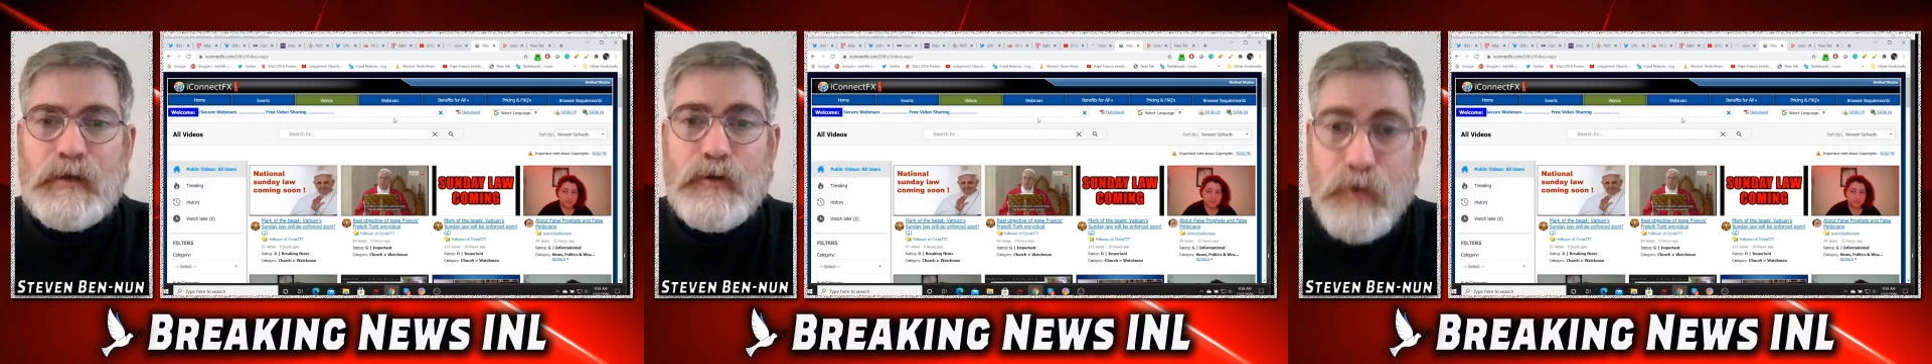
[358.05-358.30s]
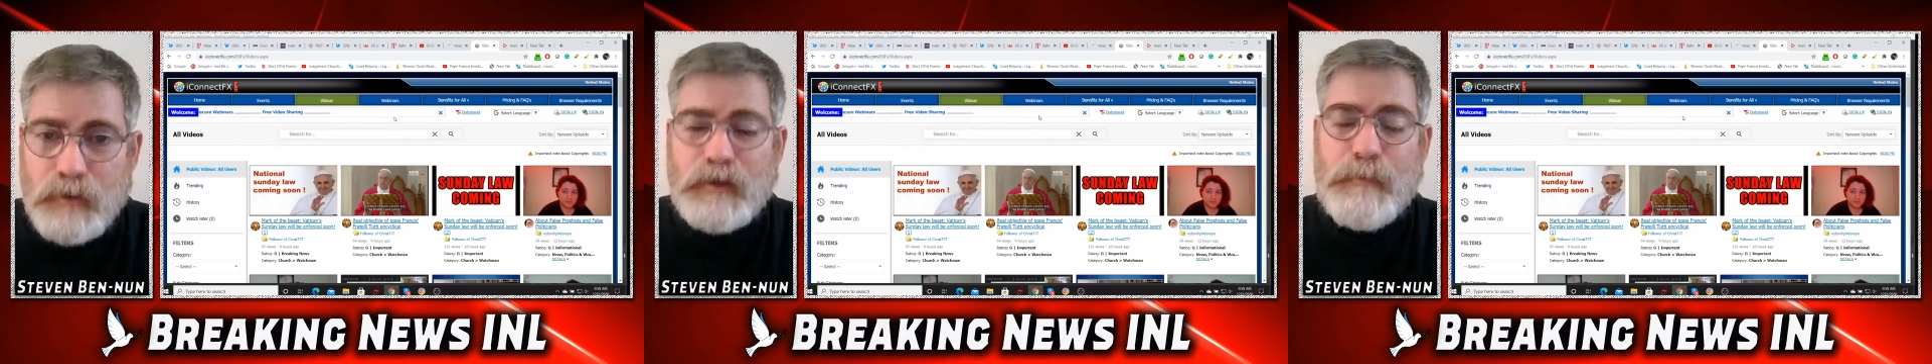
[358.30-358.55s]

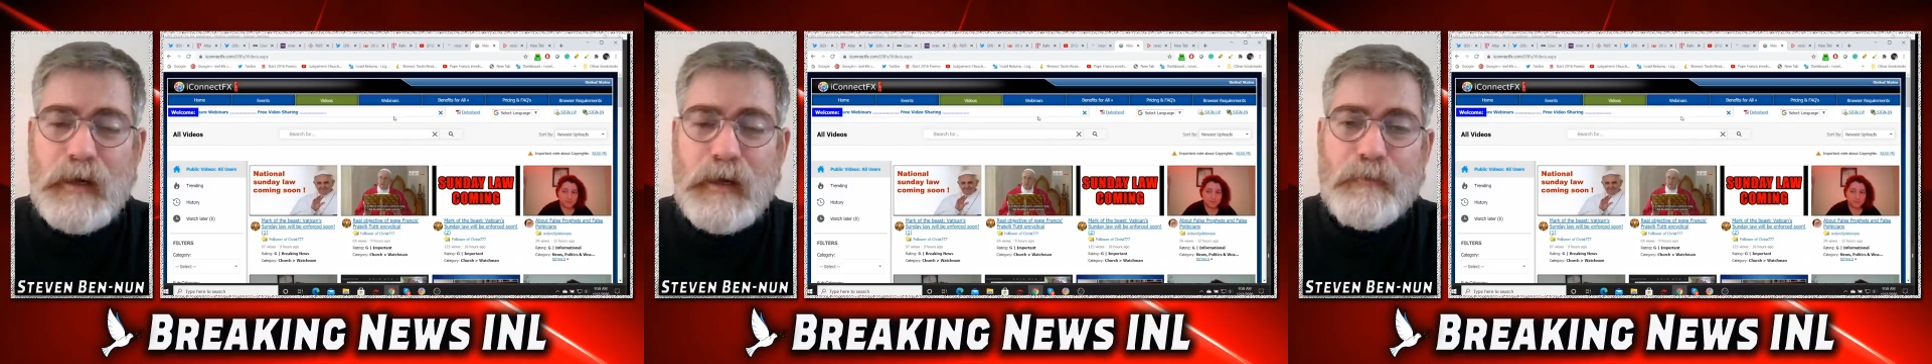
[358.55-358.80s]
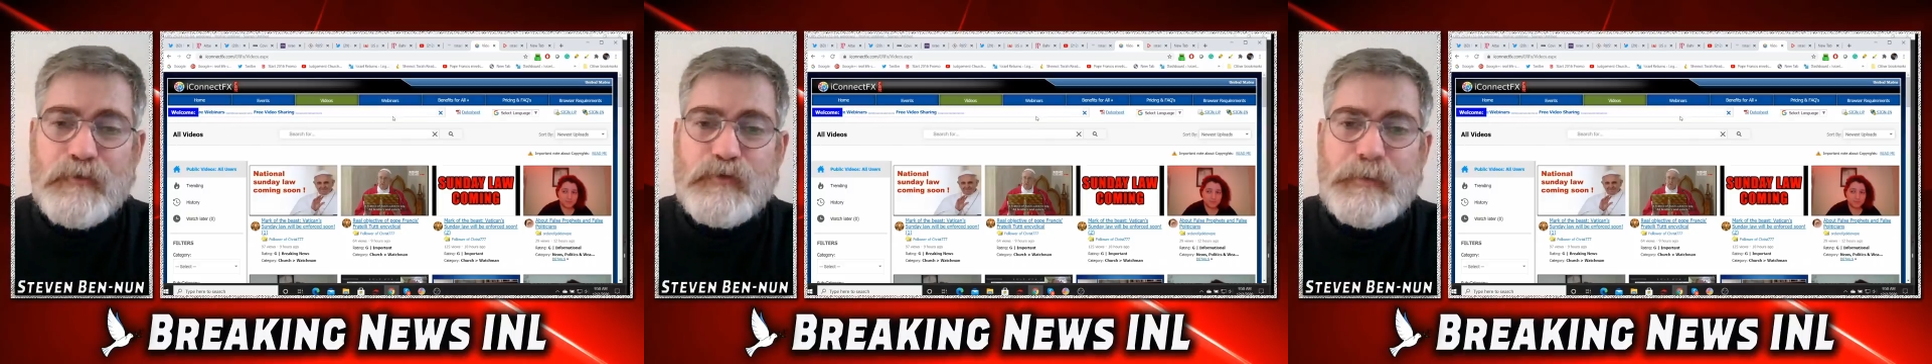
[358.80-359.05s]
you're going to be
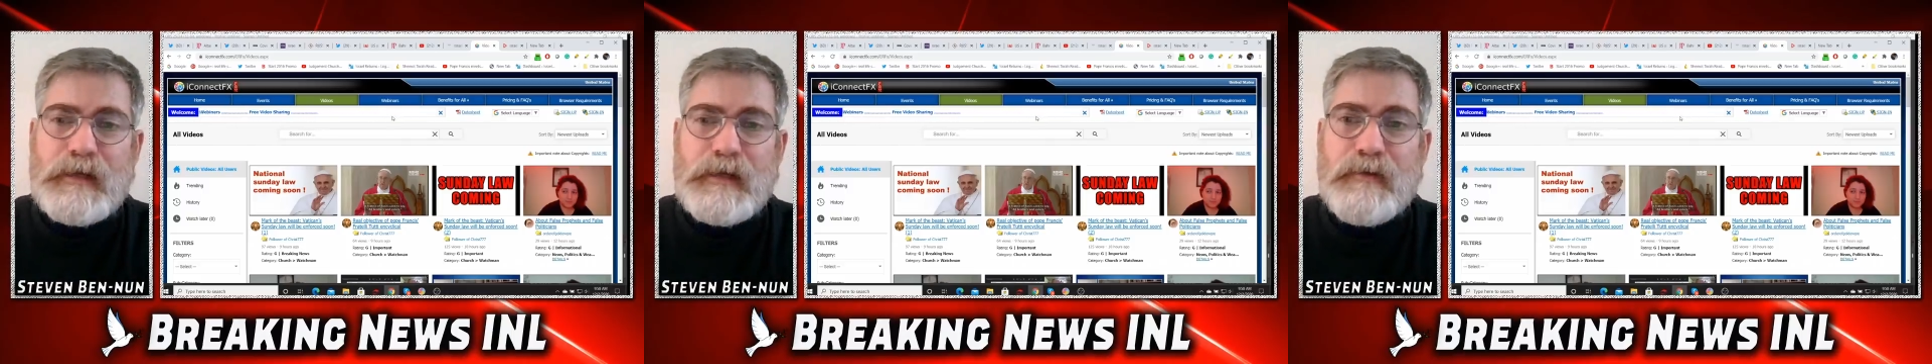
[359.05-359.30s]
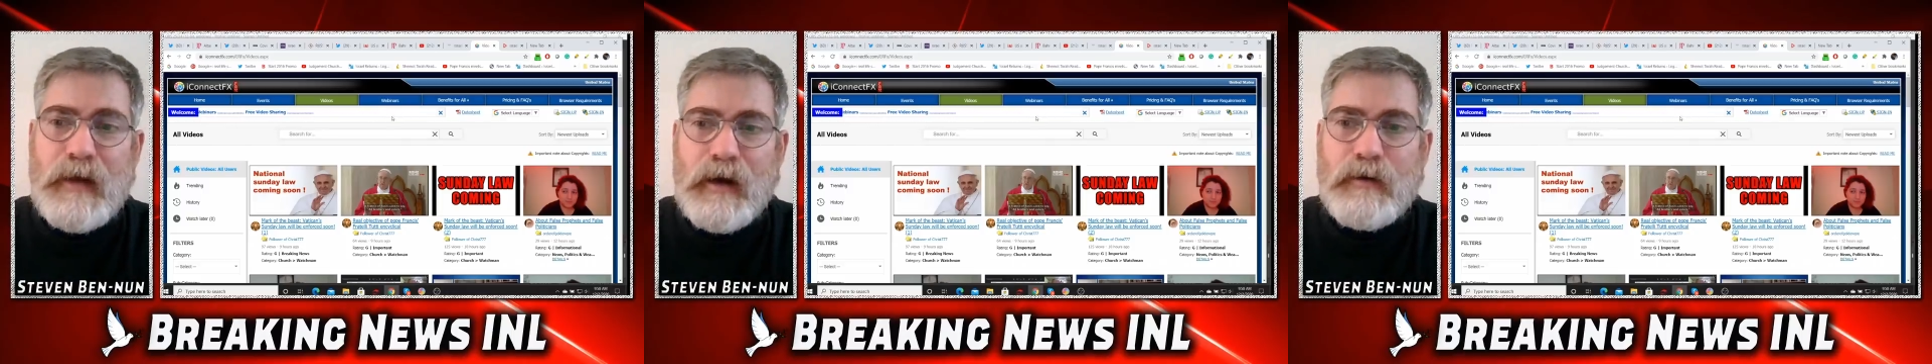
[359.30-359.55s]
able to
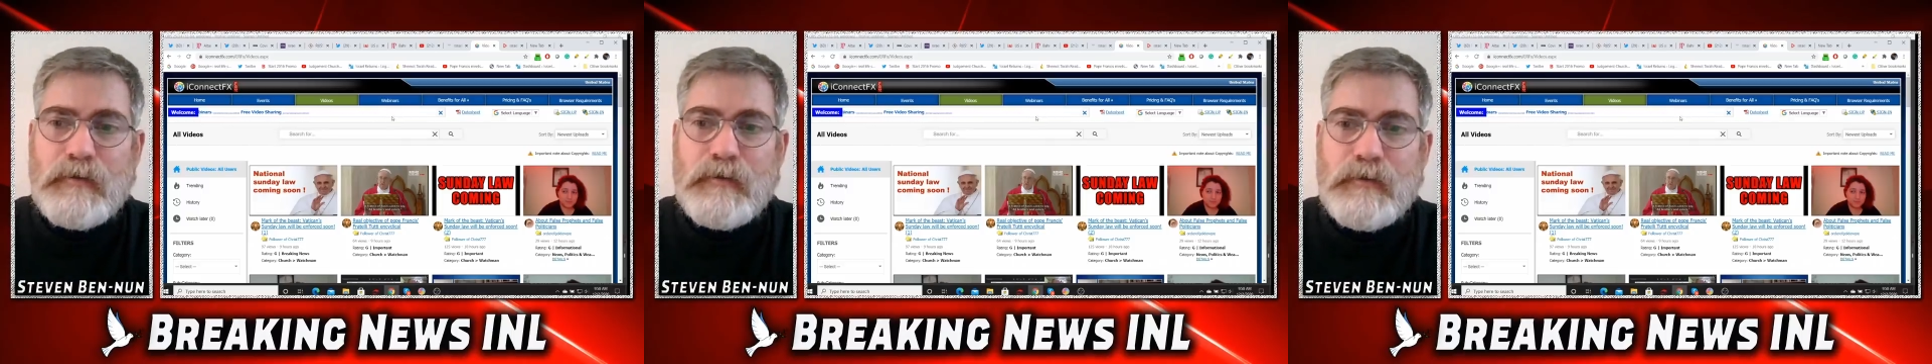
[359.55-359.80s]
speak there